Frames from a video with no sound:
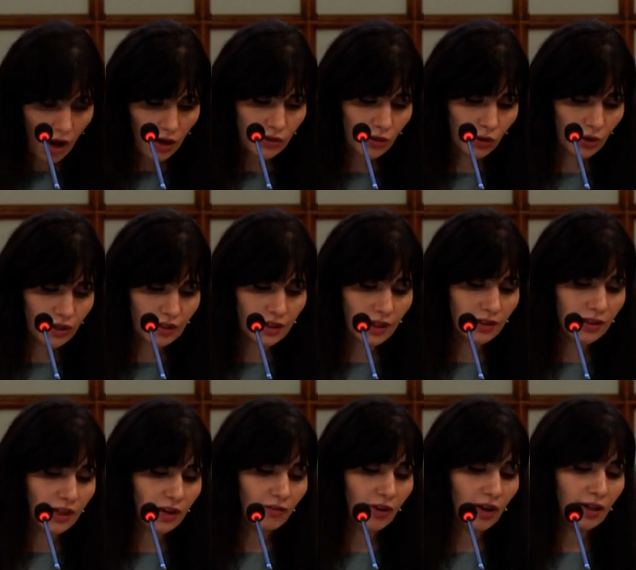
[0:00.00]
So in
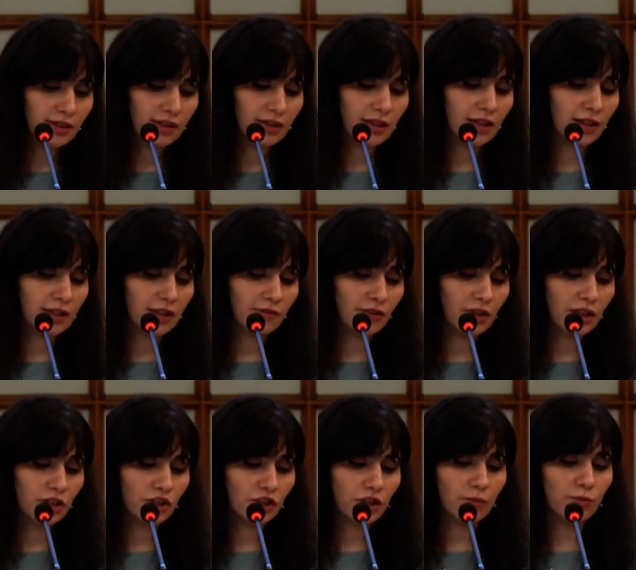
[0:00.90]
Gandevas, the
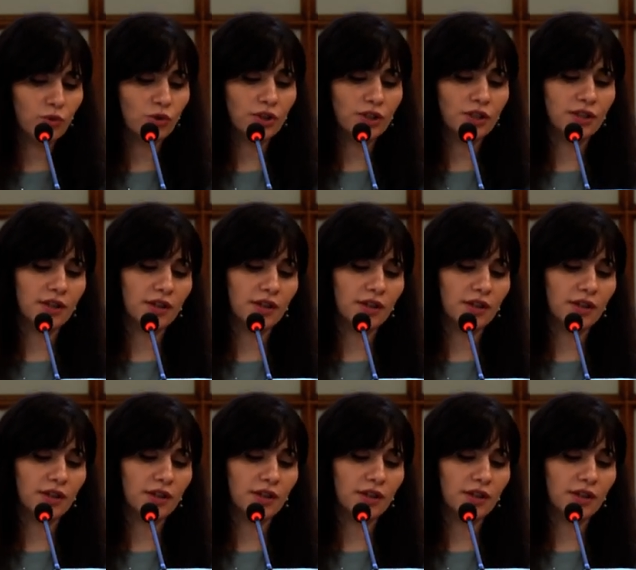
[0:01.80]
village community